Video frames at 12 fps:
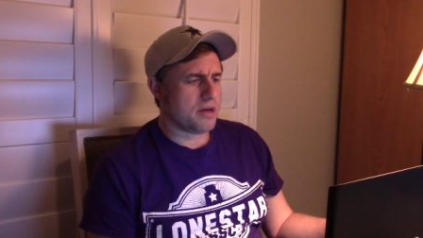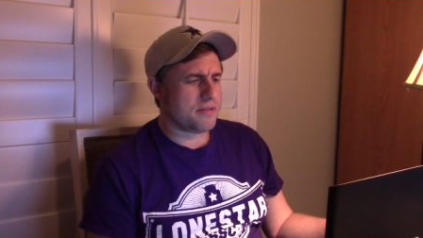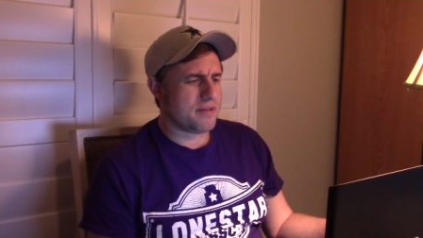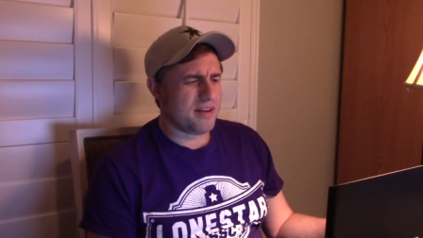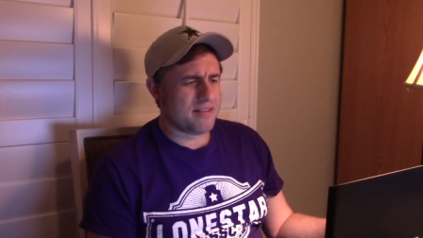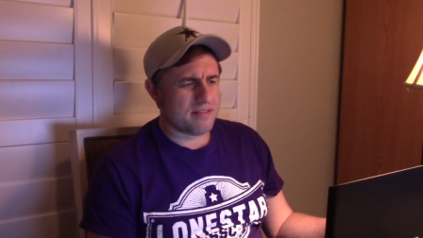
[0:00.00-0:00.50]

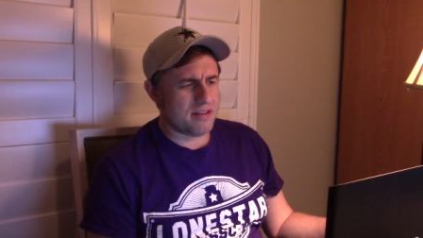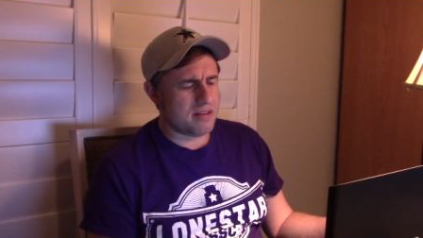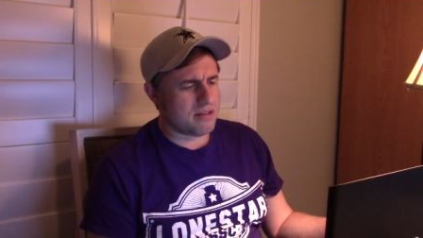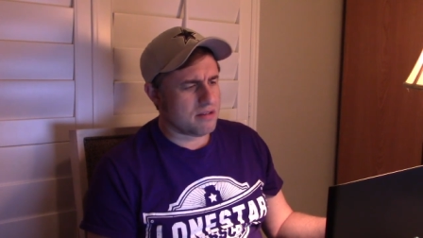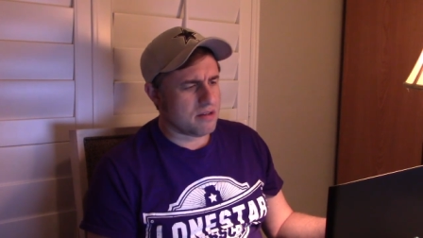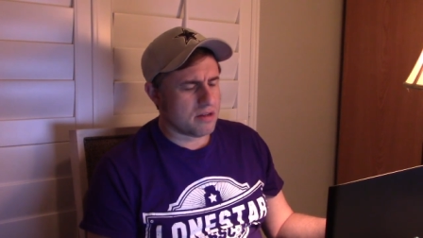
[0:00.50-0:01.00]
Tennessee,
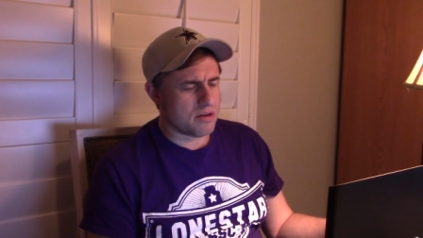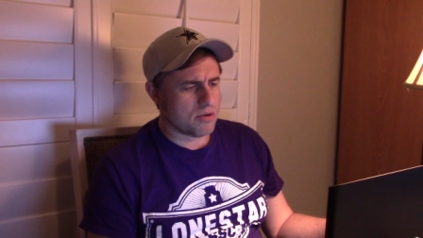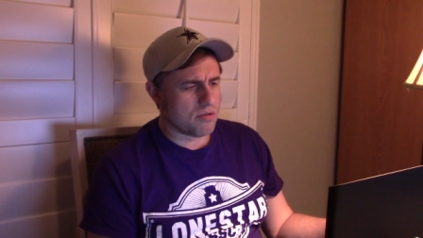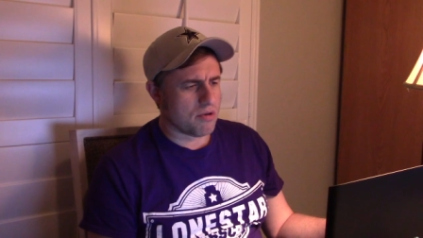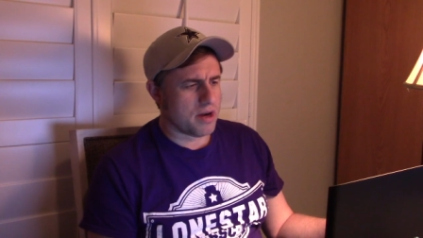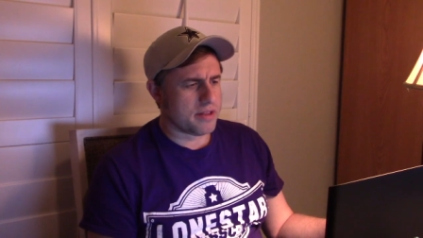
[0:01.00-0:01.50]
you know,
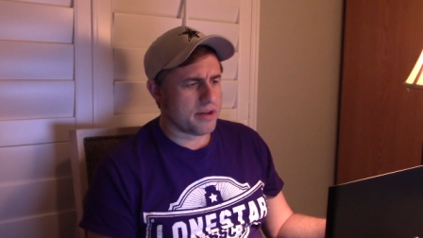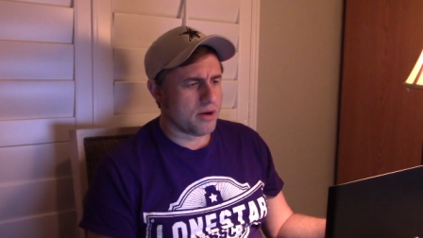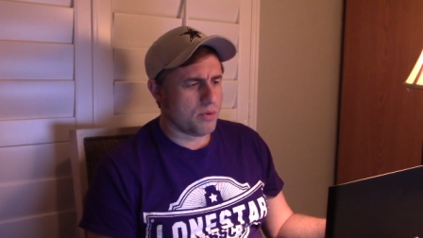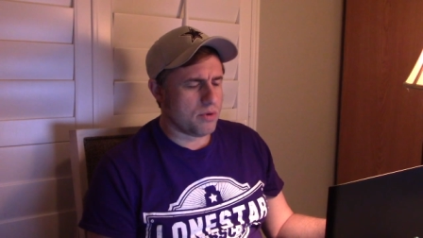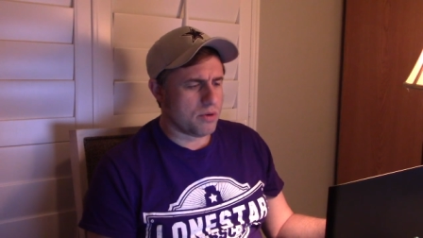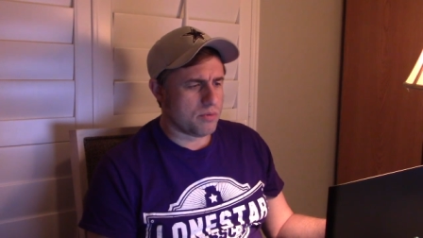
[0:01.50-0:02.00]
grinding
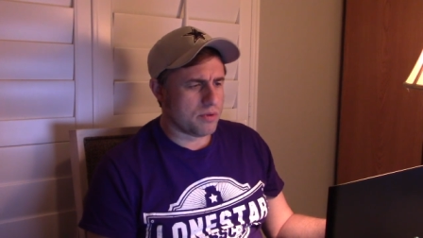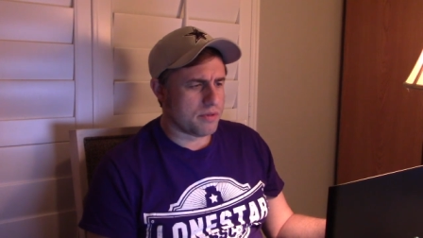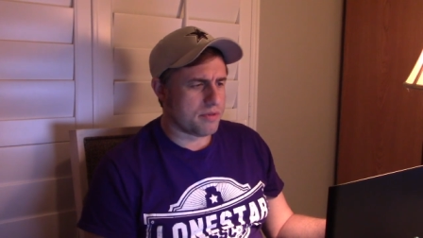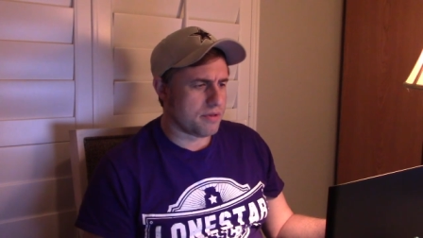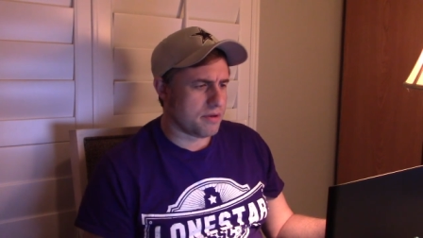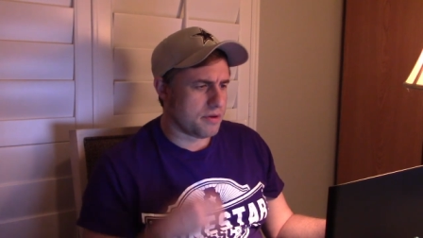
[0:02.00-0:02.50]
out one
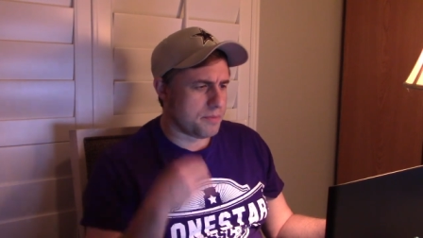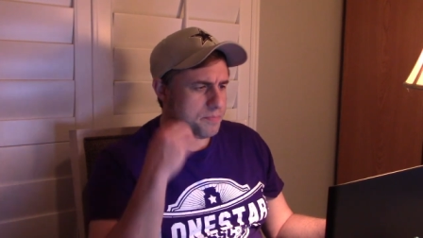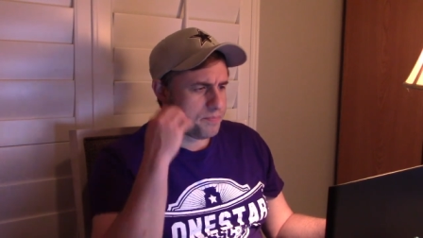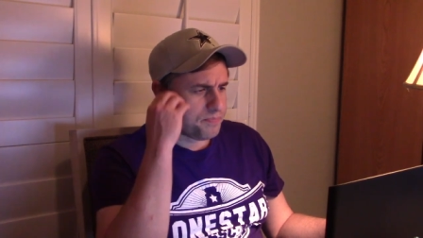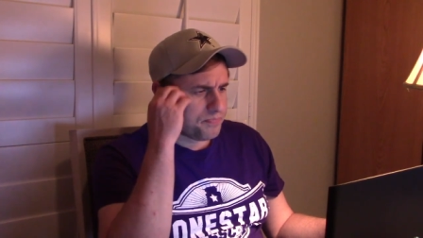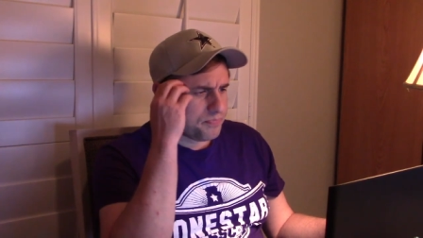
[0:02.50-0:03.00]
with,
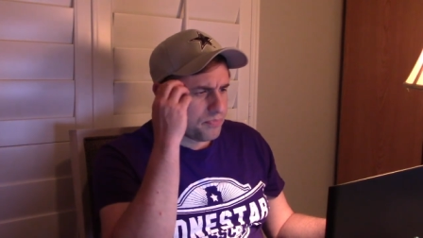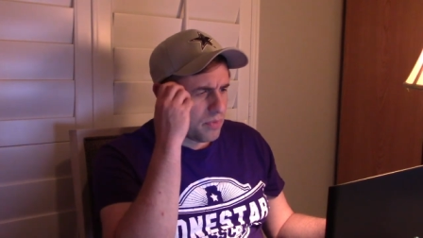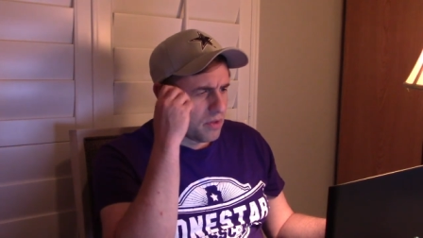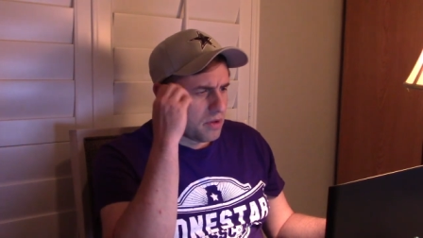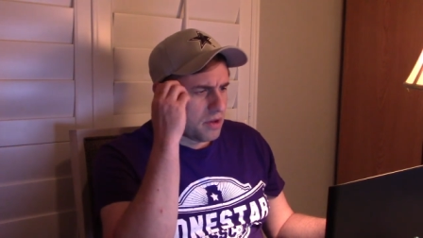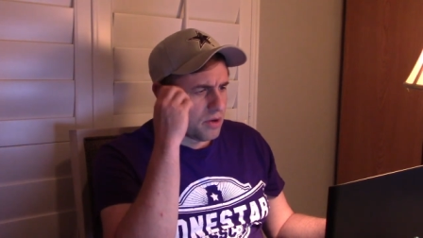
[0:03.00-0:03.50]
you
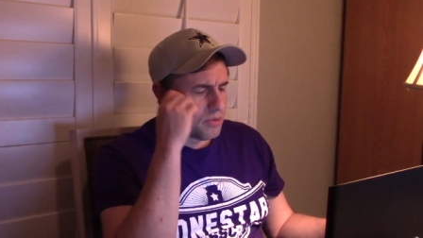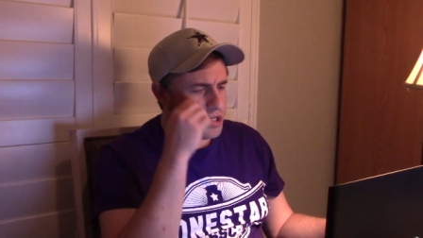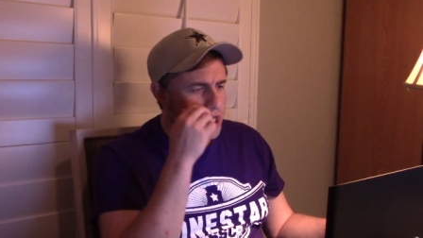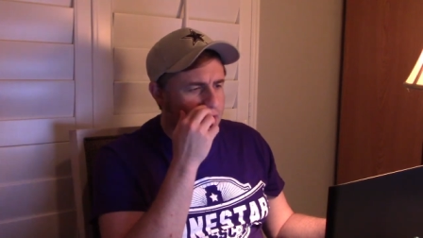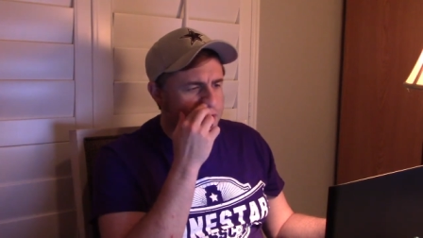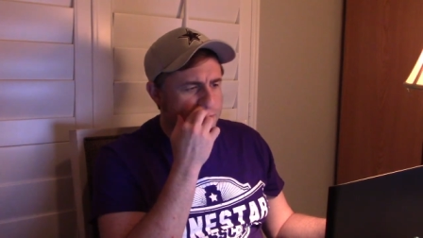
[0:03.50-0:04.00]
know,
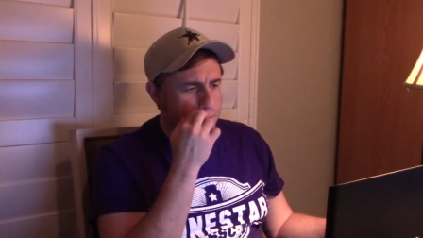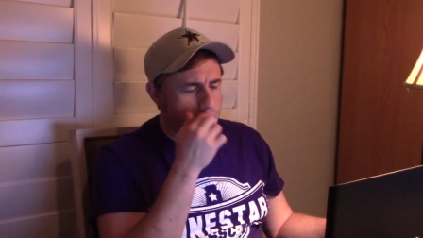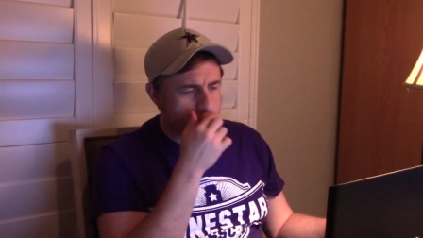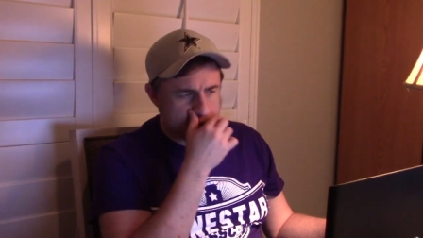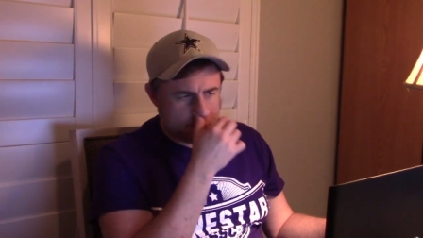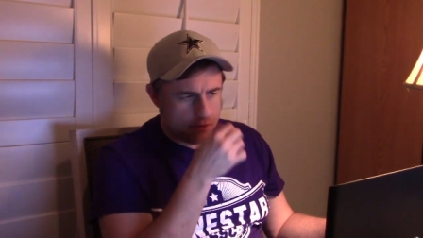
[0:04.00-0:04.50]
Jacksonville
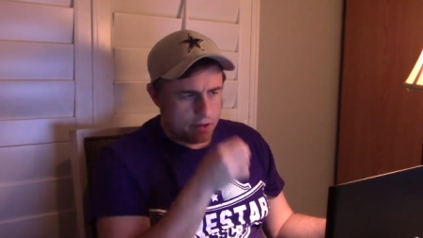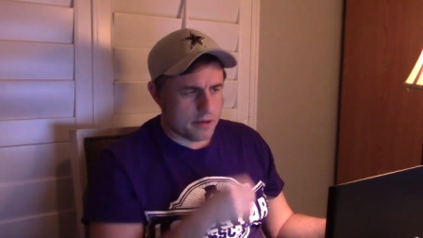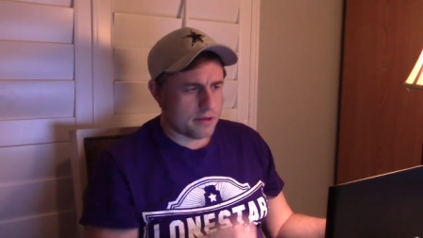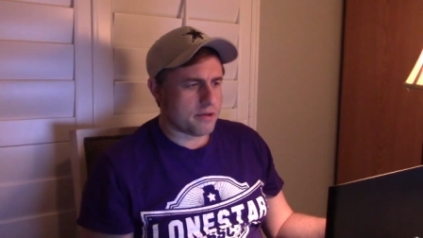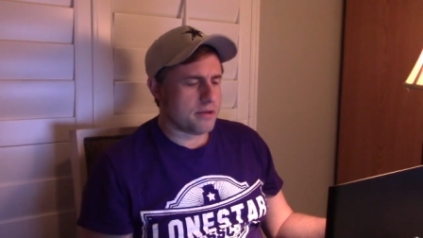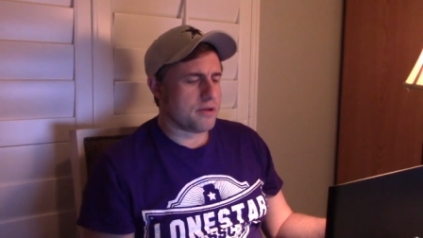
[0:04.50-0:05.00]
last week,
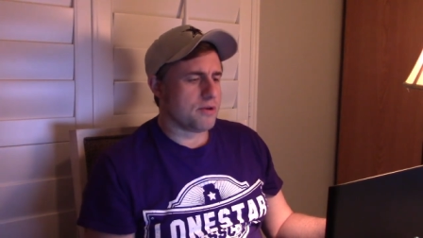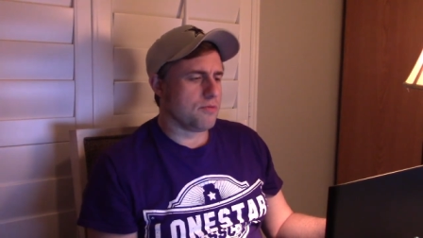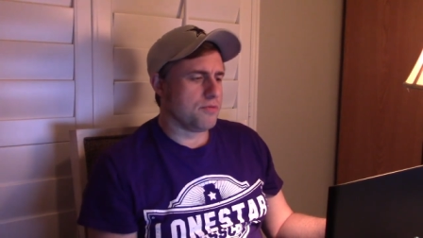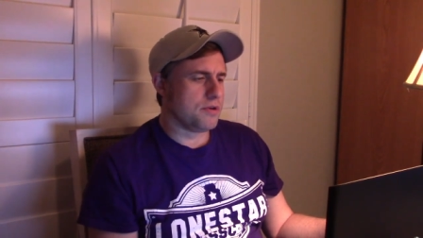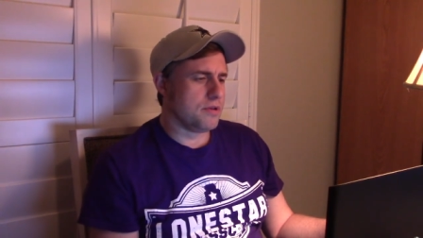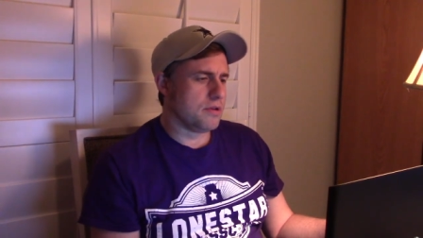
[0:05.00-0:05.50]
you know,
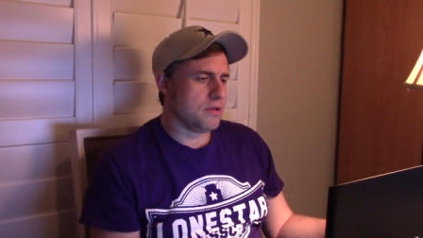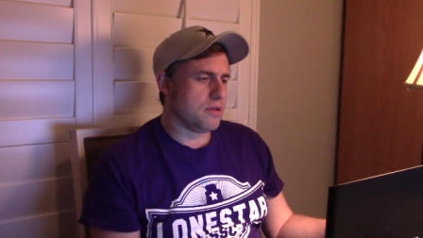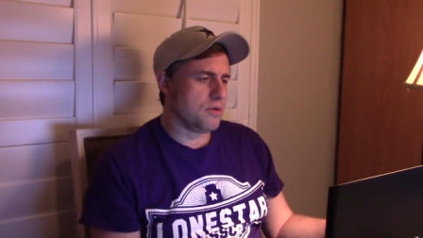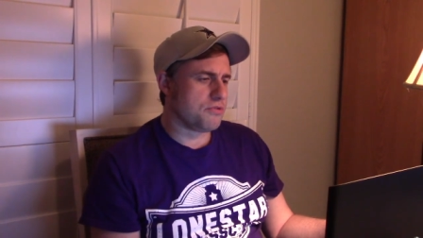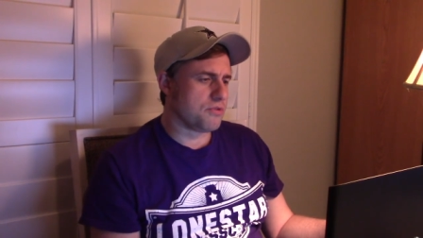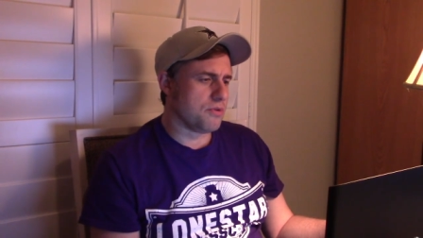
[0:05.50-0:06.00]
real
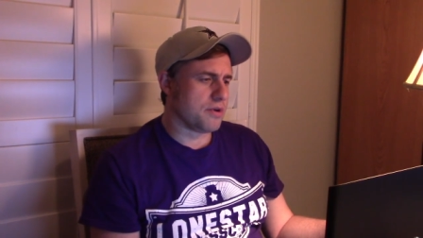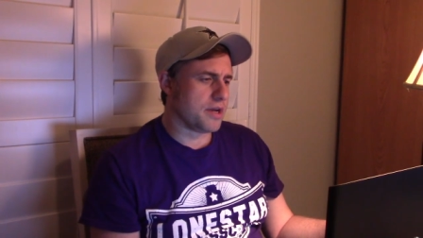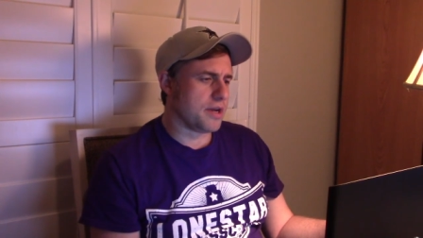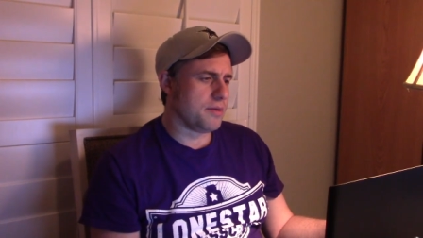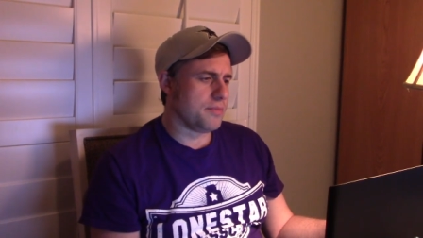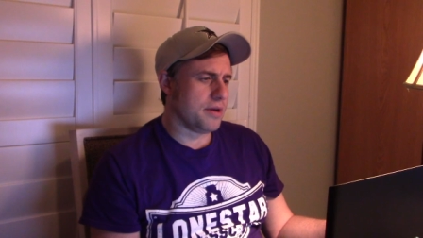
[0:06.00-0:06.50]
low scoring
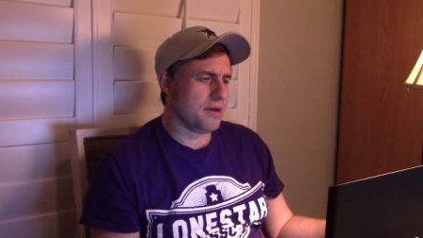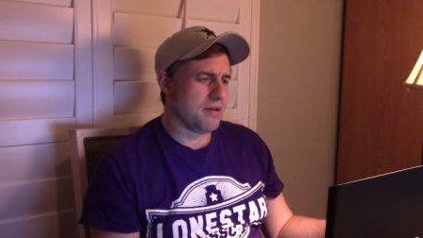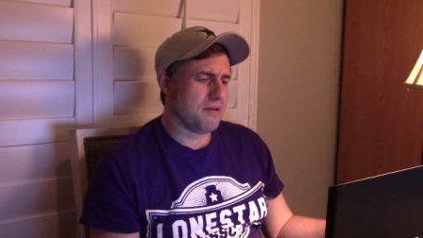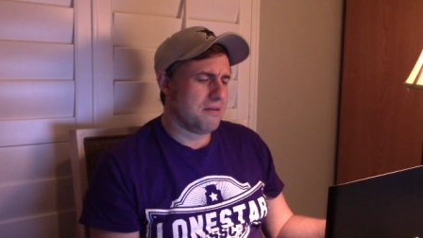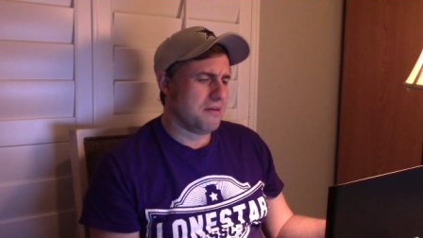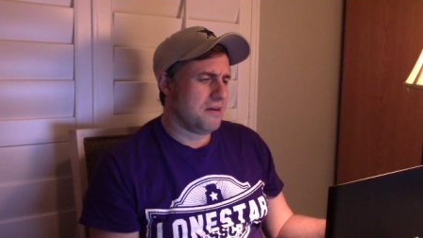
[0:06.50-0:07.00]
game
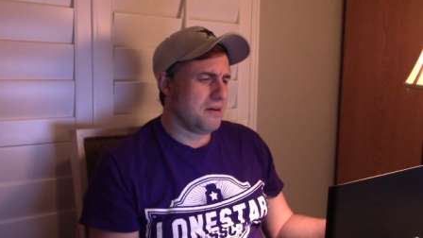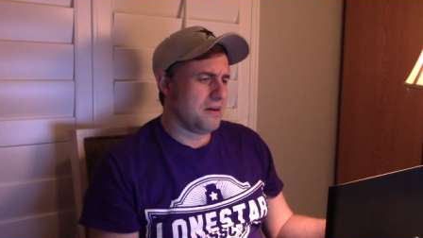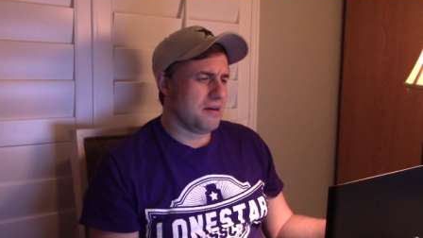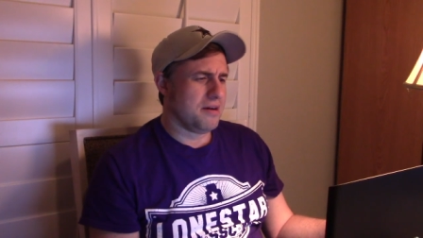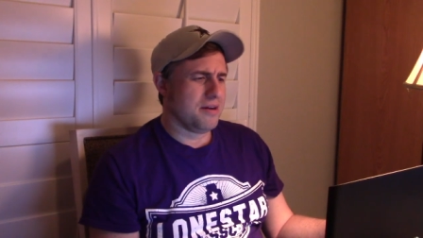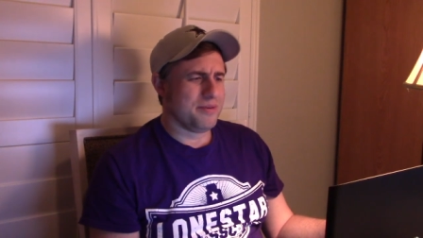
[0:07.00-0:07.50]
there.
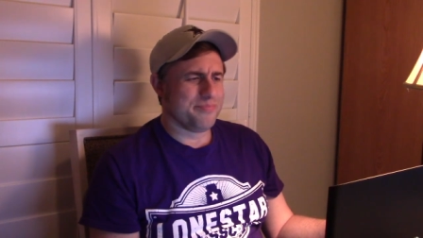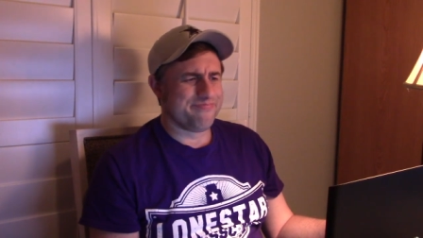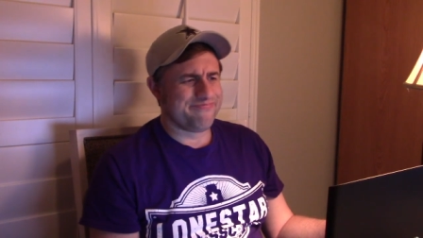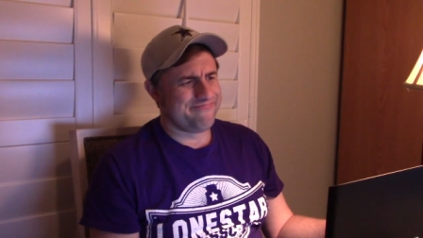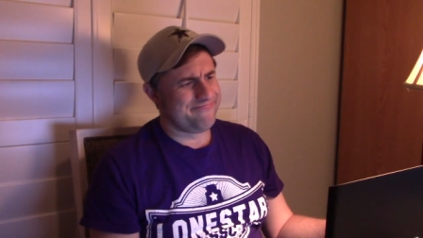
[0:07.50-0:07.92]
You know, I'm